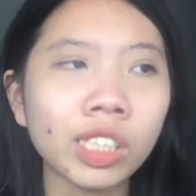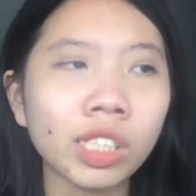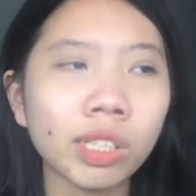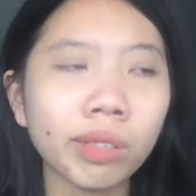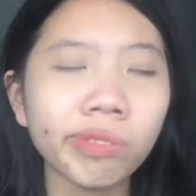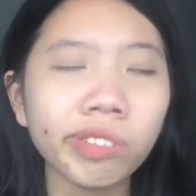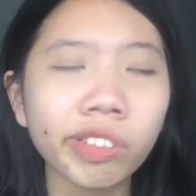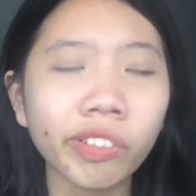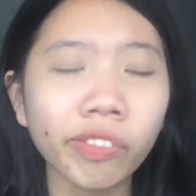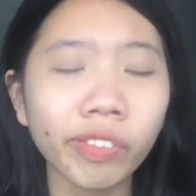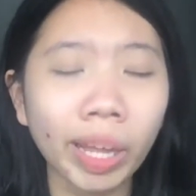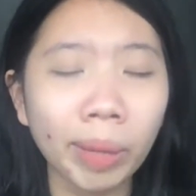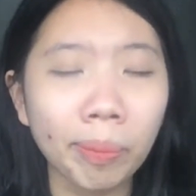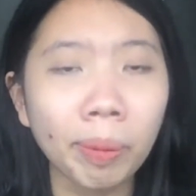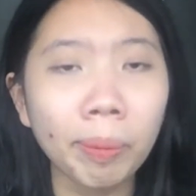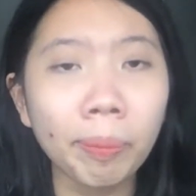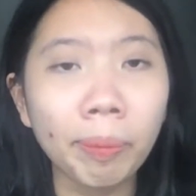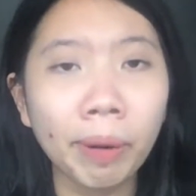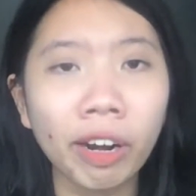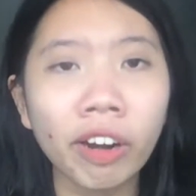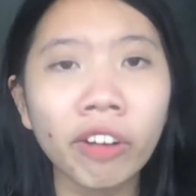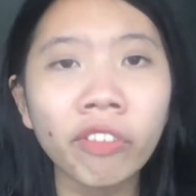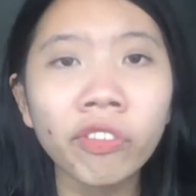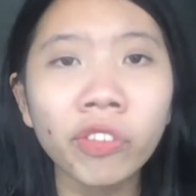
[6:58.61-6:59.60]
in terms of like
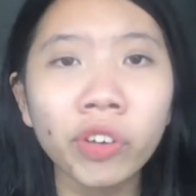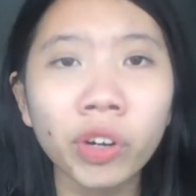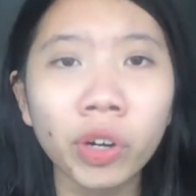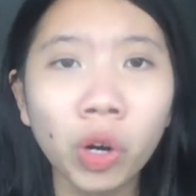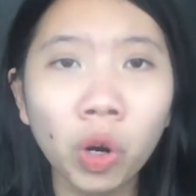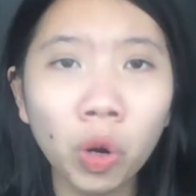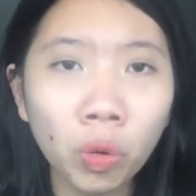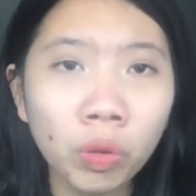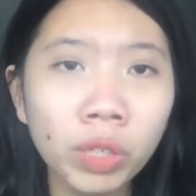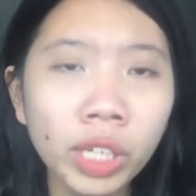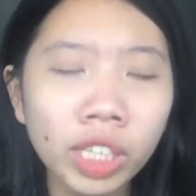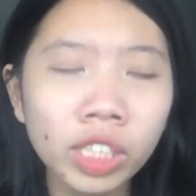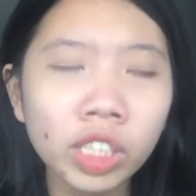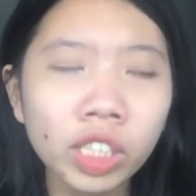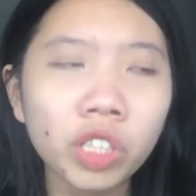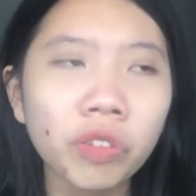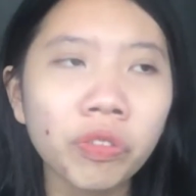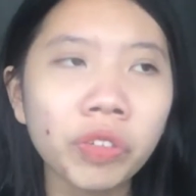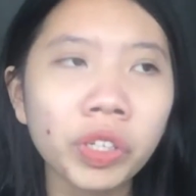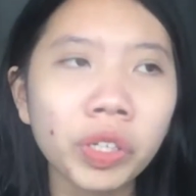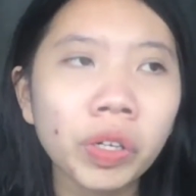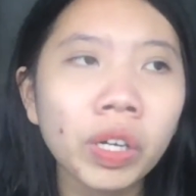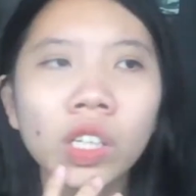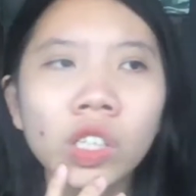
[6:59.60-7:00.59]
preparing for your own
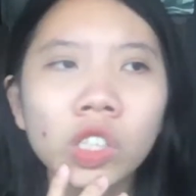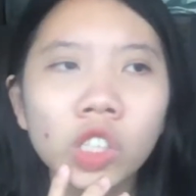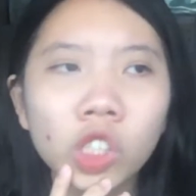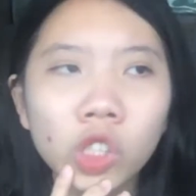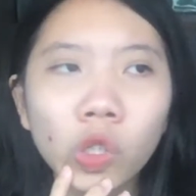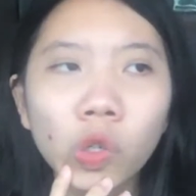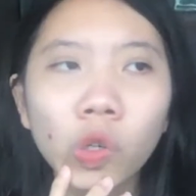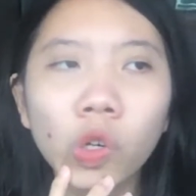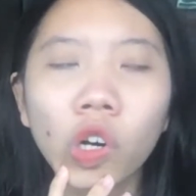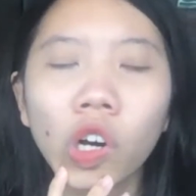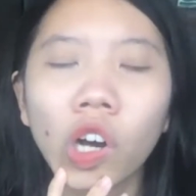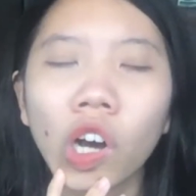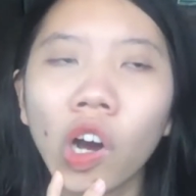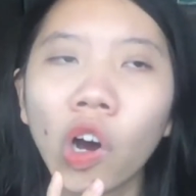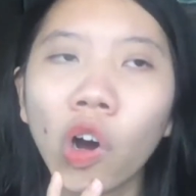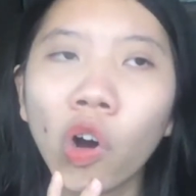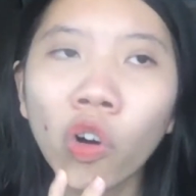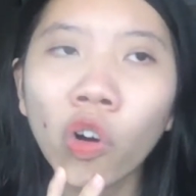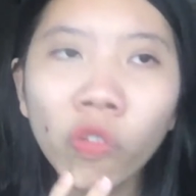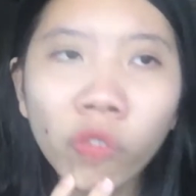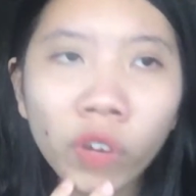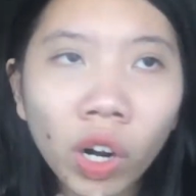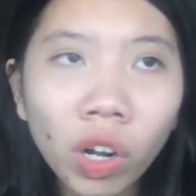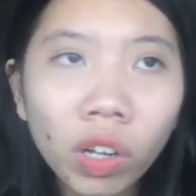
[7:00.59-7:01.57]
interview. So
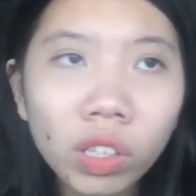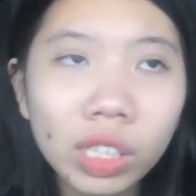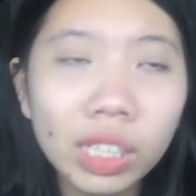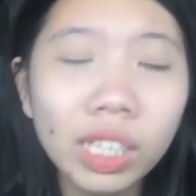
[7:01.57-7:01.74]
overall,